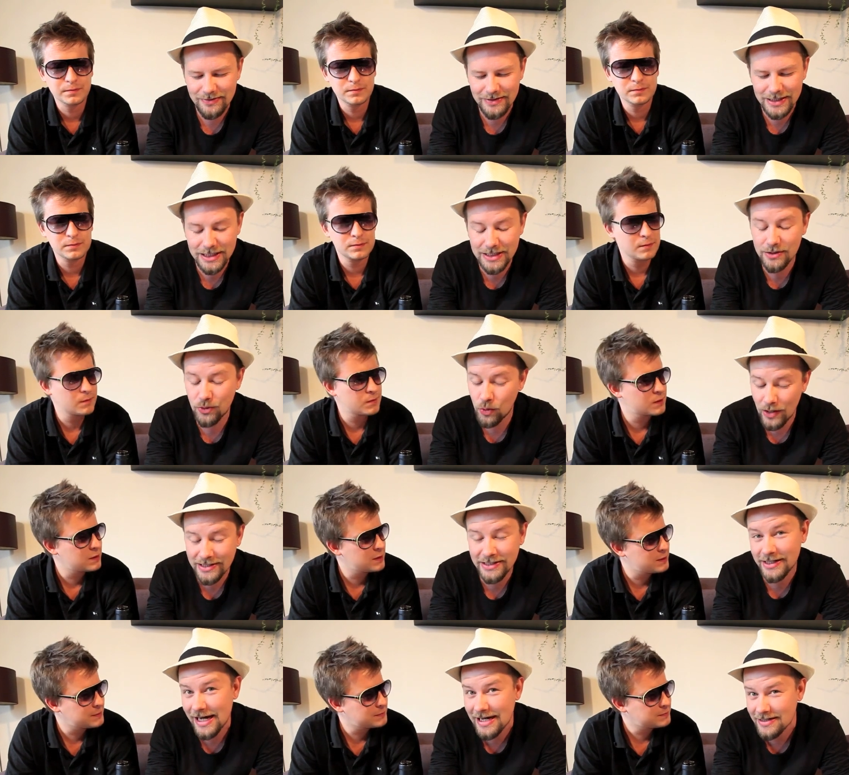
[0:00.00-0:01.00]
Speaker 1: it's
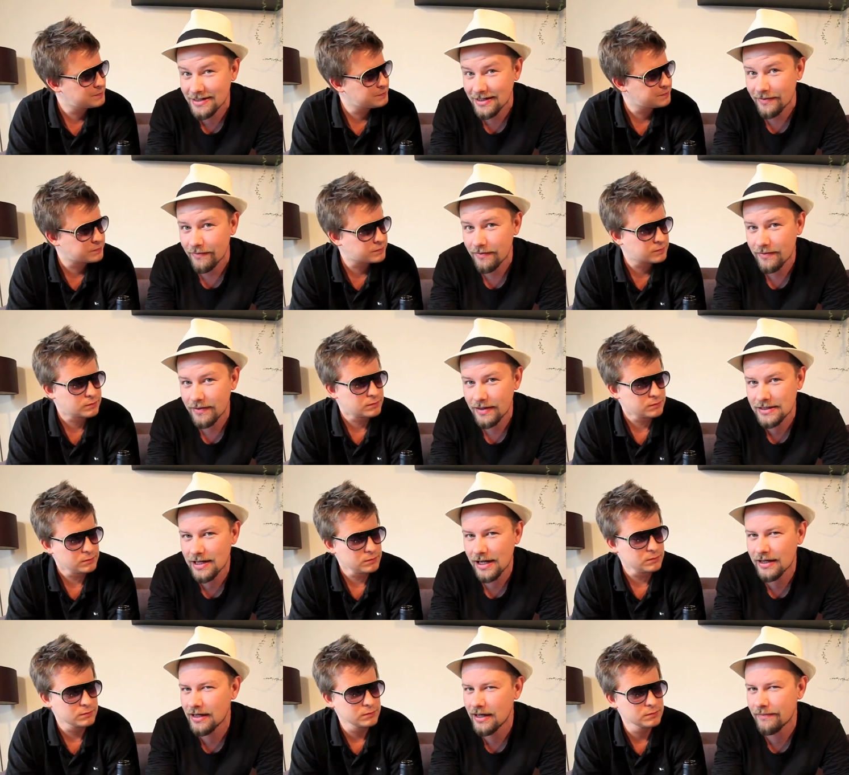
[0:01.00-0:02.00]
quite tasty. It's
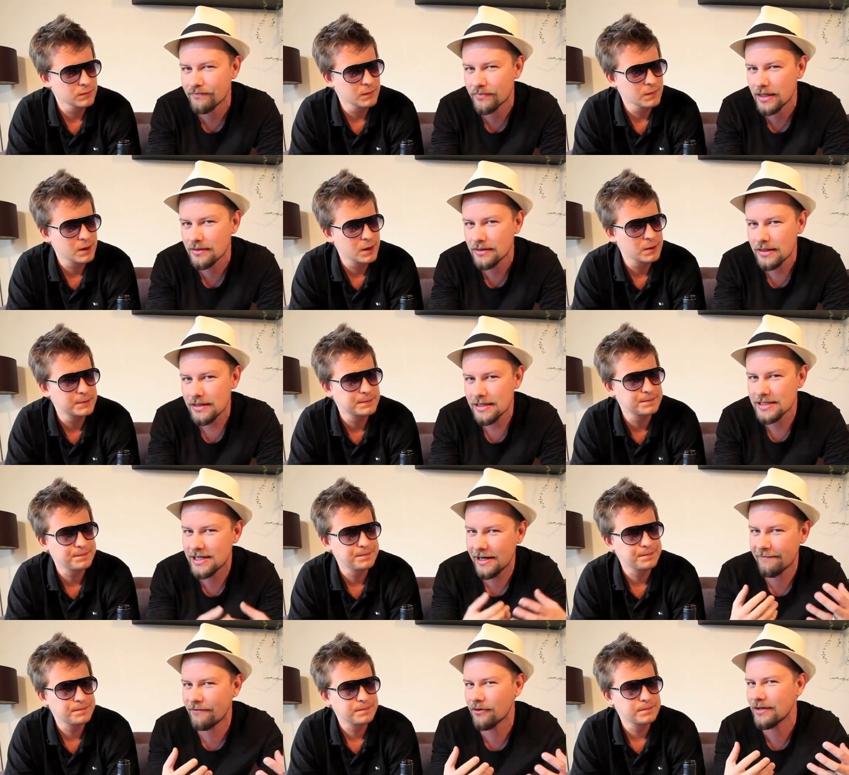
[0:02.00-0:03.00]
like a
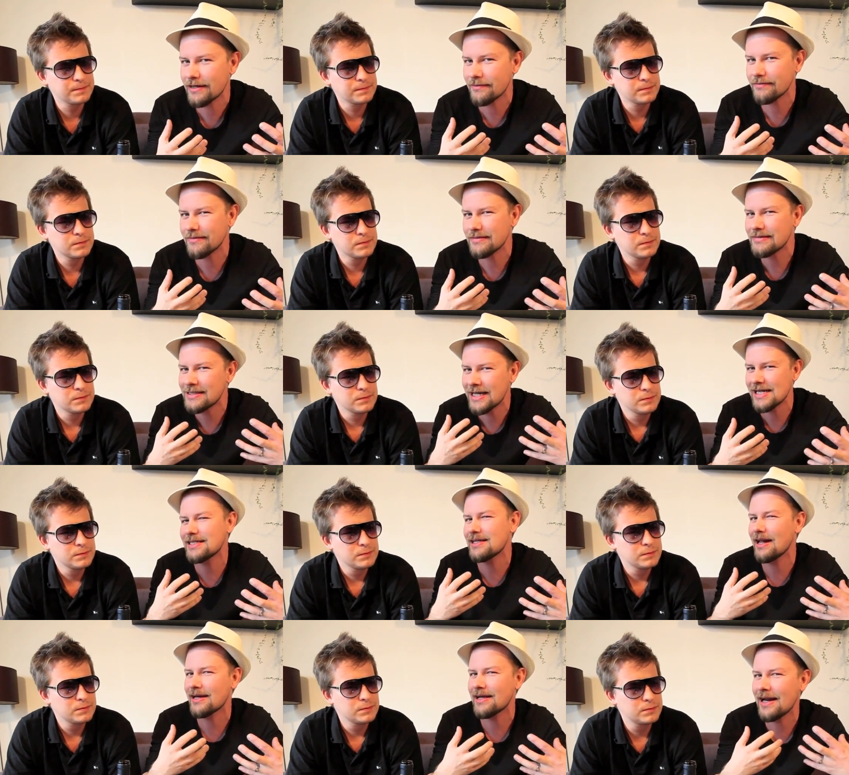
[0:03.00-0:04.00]
sinfully
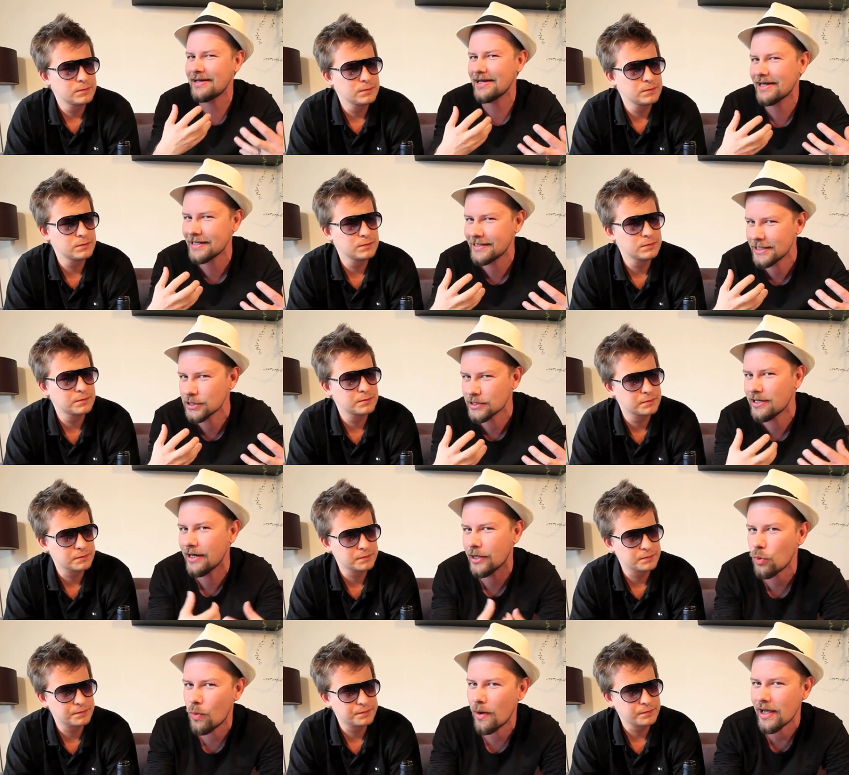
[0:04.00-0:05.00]
tasty, like in a decadent
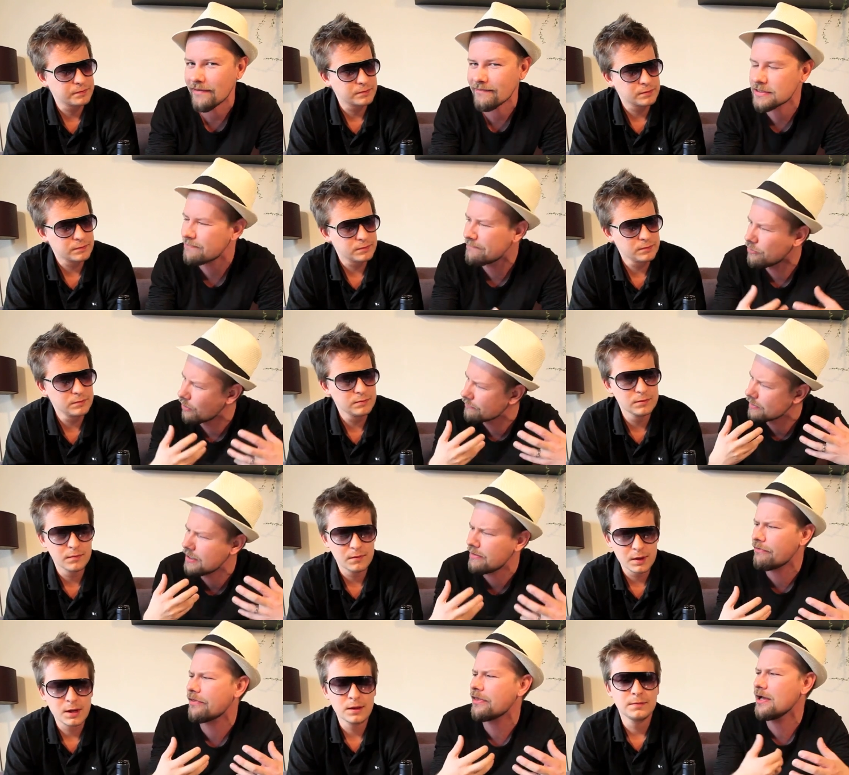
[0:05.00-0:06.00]
kind of way. It's full of
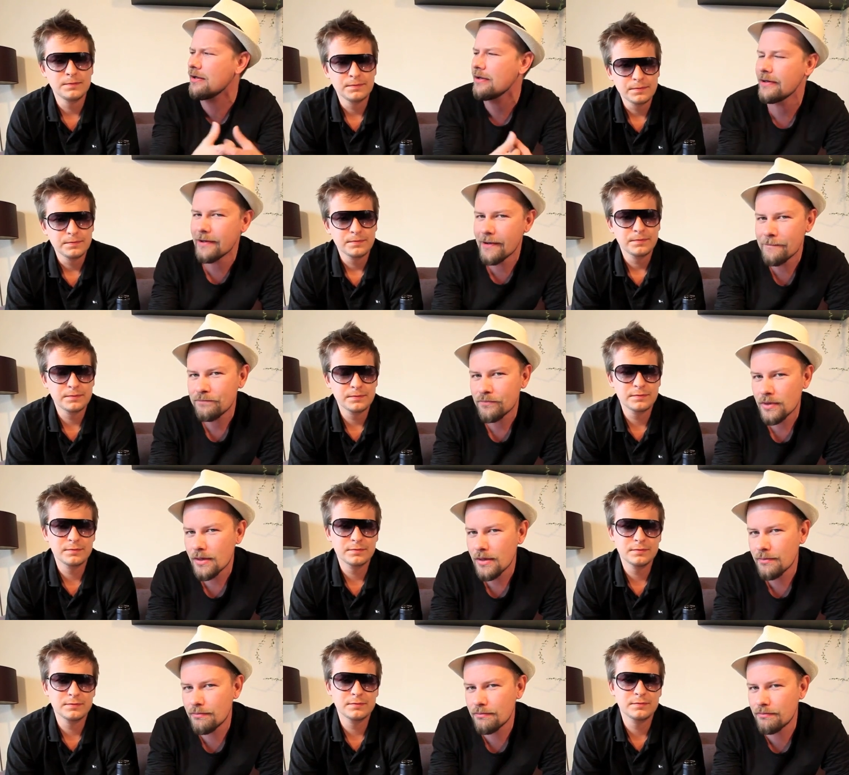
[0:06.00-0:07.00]
everything,
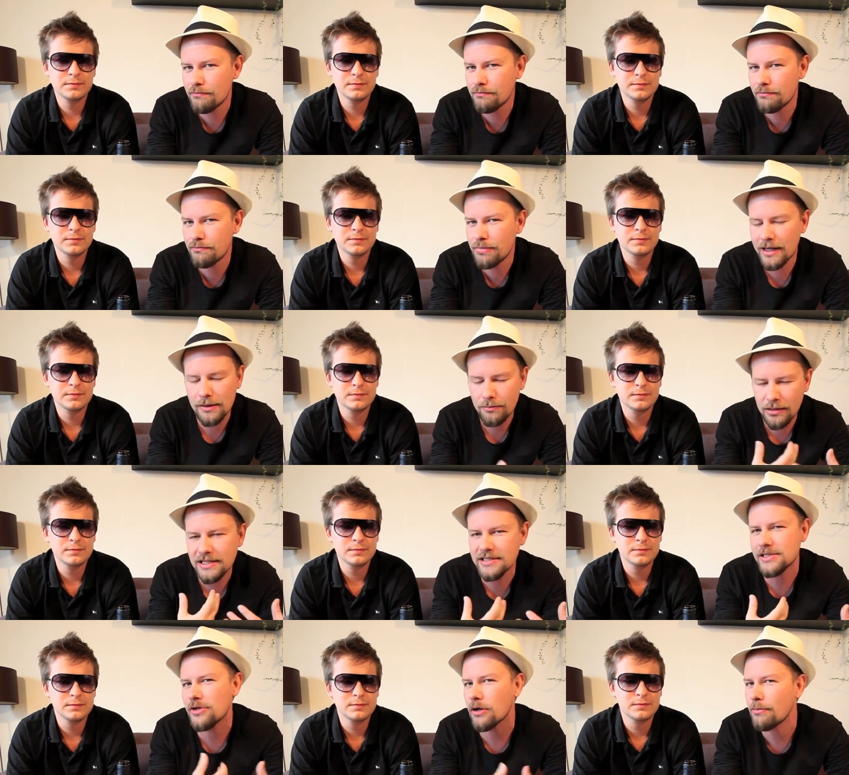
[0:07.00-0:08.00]
but it
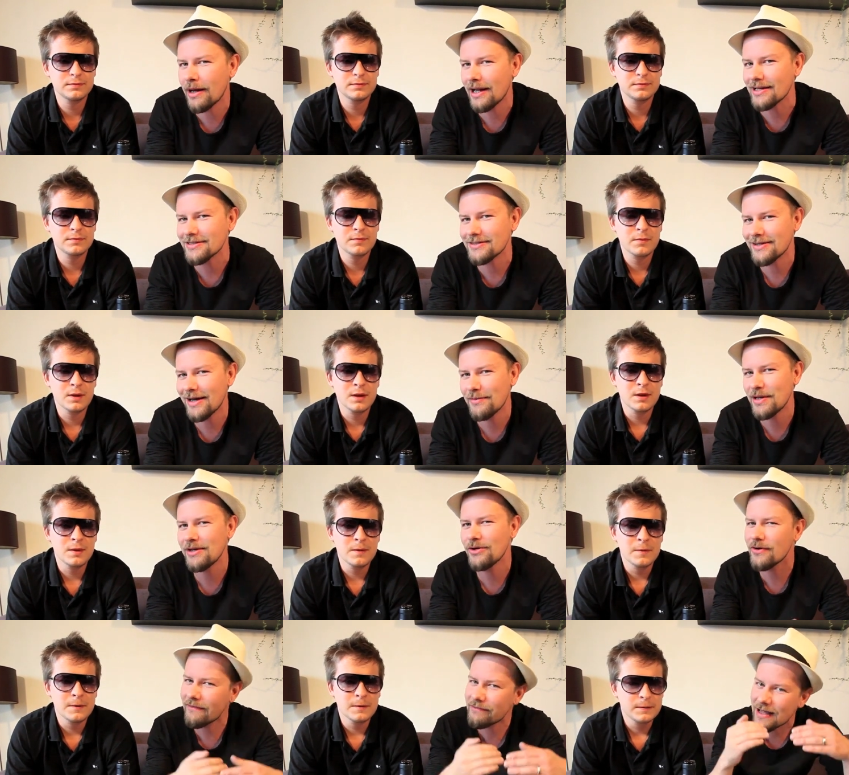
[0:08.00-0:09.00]
pleases your palate. I mean,
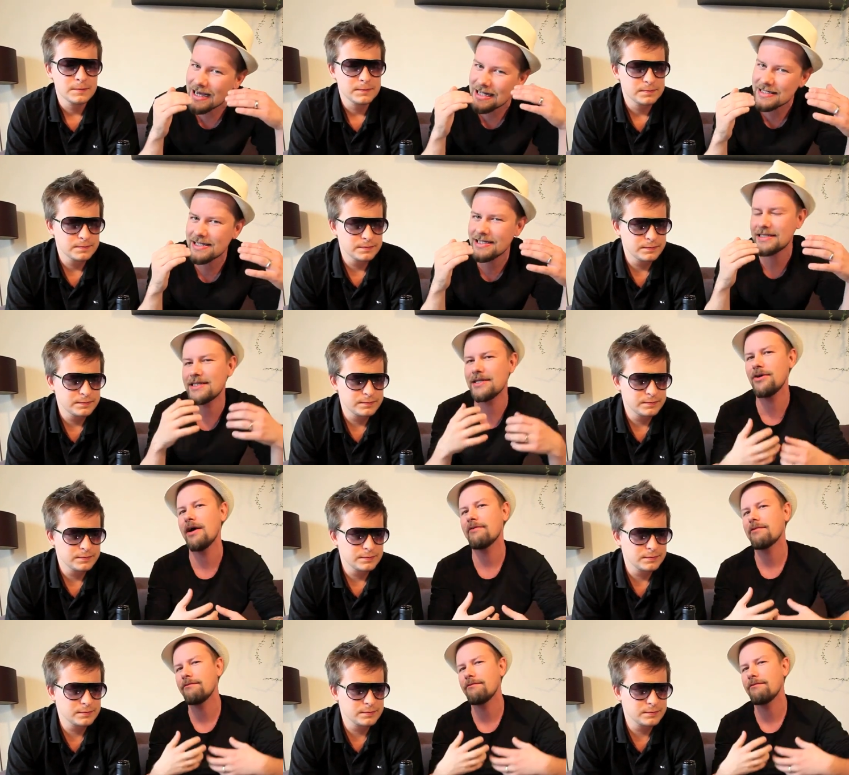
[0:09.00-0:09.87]
you have the acidity, you have